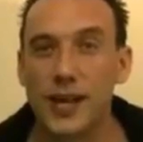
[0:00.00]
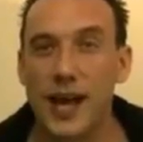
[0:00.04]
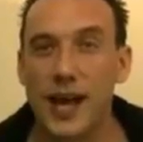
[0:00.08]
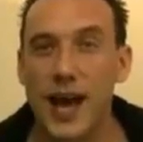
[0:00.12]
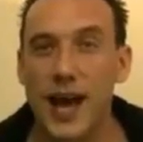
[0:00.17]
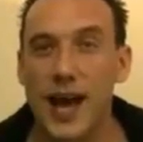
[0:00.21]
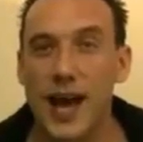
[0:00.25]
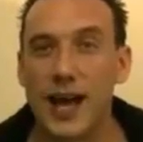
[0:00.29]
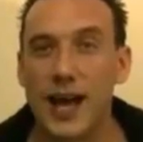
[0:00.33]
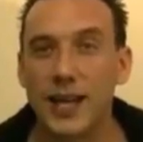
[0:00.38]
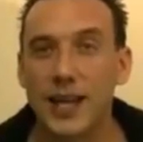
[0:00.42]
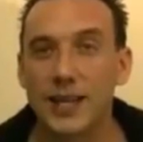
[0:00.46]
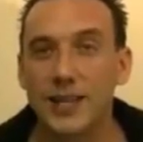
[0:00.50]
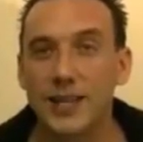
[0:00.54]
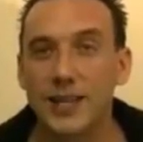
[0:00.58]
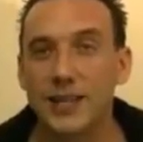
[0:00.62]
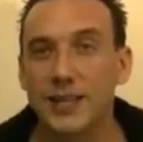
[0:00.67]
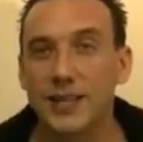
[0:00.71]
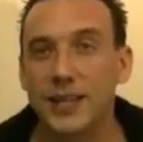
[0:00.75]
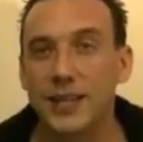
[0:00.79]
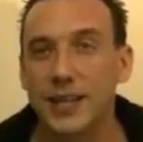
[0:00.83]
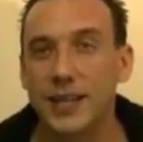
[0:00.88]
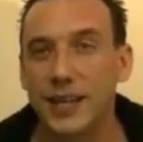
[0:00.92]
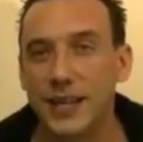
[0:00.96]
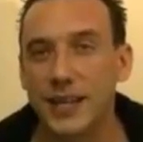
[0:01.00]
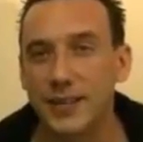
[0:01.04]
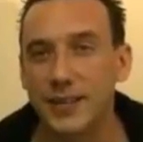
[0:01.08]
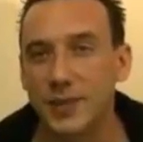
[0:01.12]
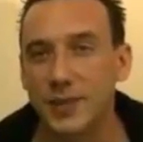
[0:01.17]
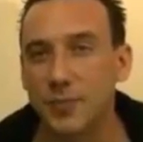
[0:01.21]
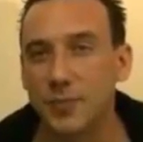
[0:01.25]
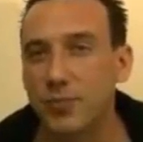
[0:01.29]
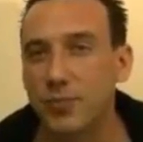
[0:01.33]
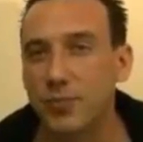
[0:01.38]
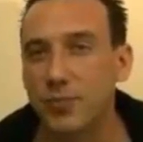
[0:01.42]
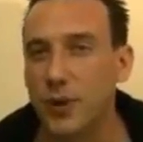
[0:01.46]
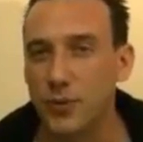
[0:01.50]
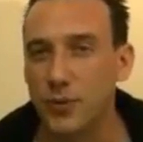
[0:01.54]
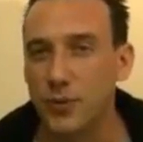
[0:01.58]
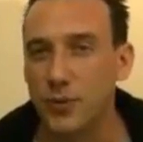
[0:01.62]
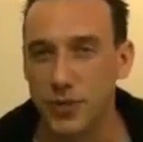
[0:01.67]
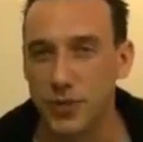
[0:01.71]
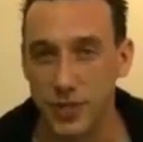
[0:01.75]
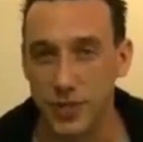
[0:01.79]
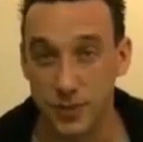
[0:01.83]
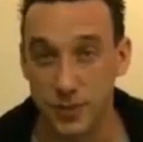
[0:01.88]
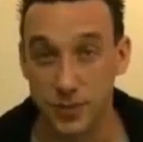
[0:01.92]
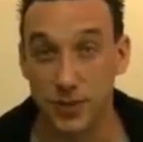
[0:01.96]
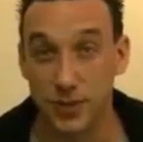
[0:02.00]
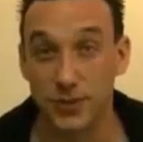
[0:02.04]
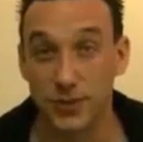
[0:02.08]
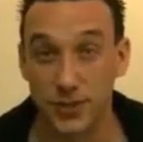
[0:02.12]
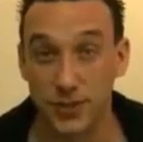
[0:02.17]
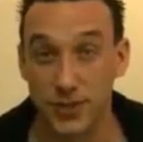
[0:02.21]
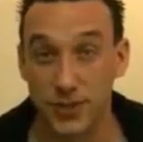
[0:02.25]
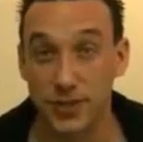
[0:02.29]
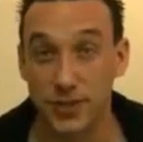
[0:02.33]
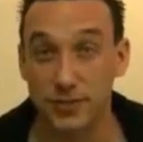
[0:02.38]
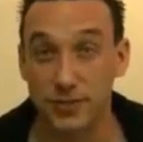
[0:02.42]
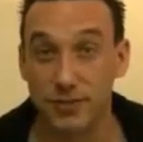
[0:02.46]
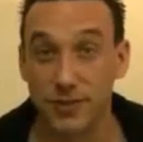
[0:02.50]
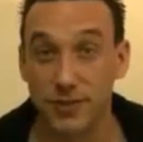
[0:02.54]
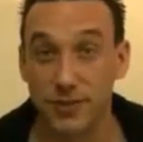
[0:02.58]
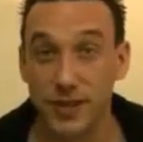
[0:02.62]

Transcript: and his approach is positive.